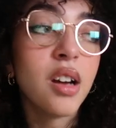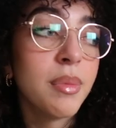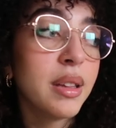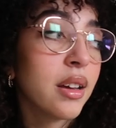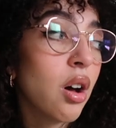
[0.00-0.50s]
he
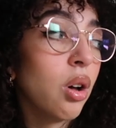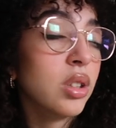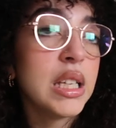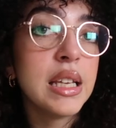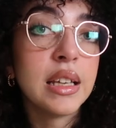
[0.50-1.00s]
got me like
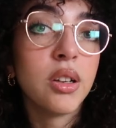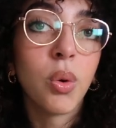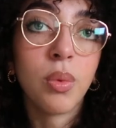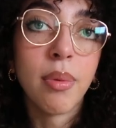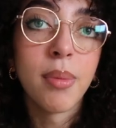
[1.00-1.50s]

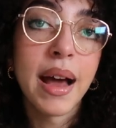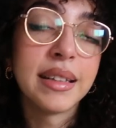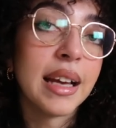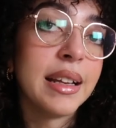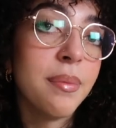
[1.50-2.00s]
all-season rubber
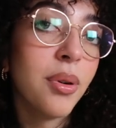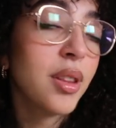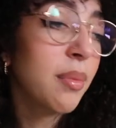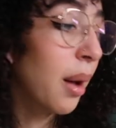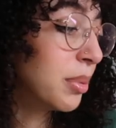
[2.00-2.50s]
mats. I didn't
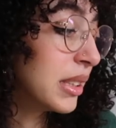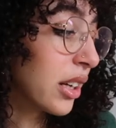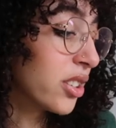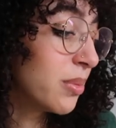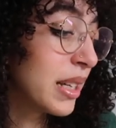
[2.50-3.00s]
pull them
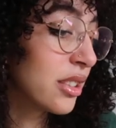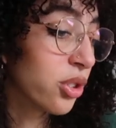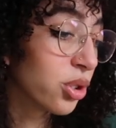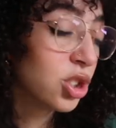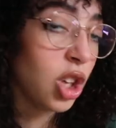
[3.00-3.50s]
upstairs because
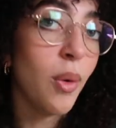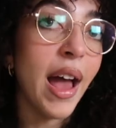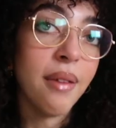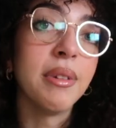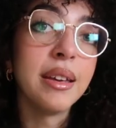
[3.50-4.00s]
they're so
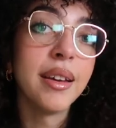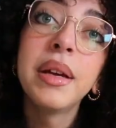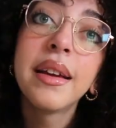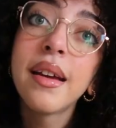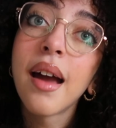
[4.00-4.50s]
heavy.
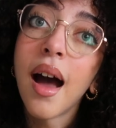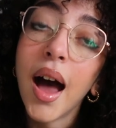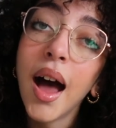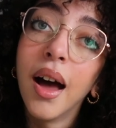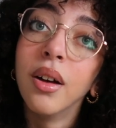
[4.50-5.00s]
Speaking
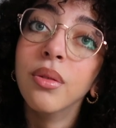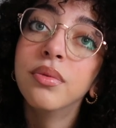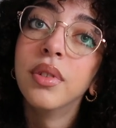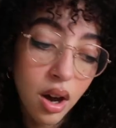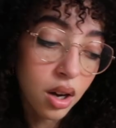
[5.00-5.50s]
of
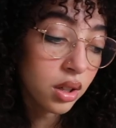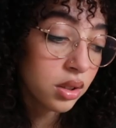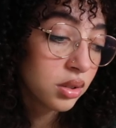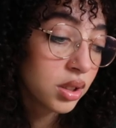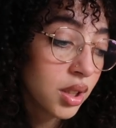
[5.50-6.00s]

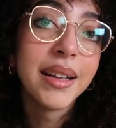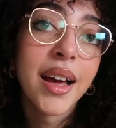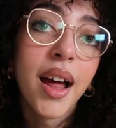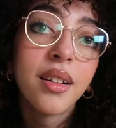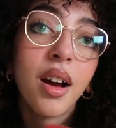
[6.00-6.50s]
cars, my
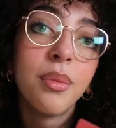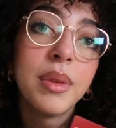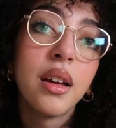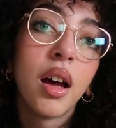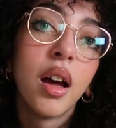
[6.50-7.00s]
dad got
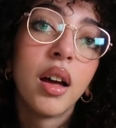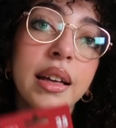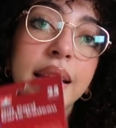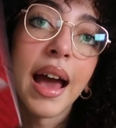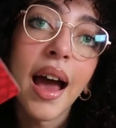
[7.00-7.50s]
me a
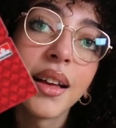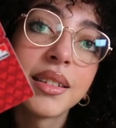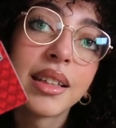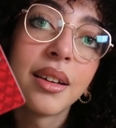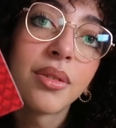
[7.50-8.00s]

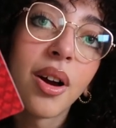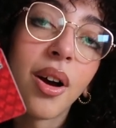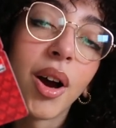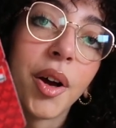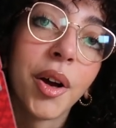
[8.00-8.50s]
gas gift
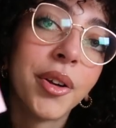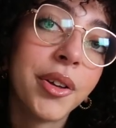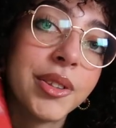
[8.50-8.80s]
card,